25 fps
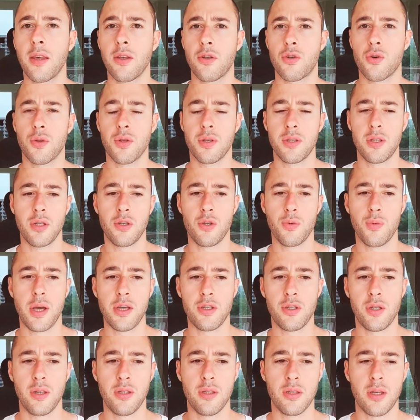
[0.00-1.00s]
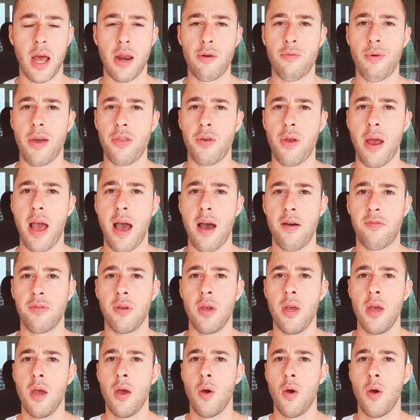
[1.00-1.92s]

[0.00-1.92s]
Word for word: control the situation is I'd rather have